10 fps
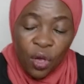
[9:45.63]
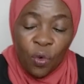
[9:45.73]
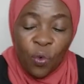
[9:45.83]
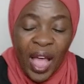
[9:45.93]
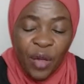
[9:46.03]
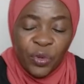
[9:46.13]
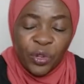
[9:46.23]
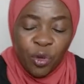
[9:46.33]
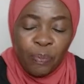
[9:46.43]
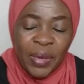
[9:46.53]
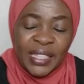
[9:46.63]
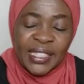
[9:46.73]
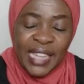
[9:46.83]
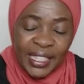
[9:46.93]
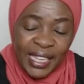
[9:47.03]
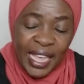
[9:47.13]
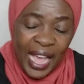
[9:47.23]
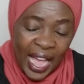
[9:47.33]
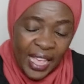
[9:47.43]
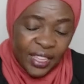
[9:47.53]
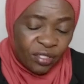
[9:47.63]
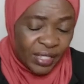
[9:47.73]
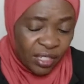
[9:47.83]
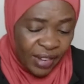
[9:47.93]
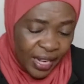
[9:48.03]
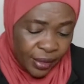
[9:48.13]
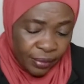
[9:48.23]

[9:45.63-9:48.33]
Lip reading: Why would you pay such a high interest rate?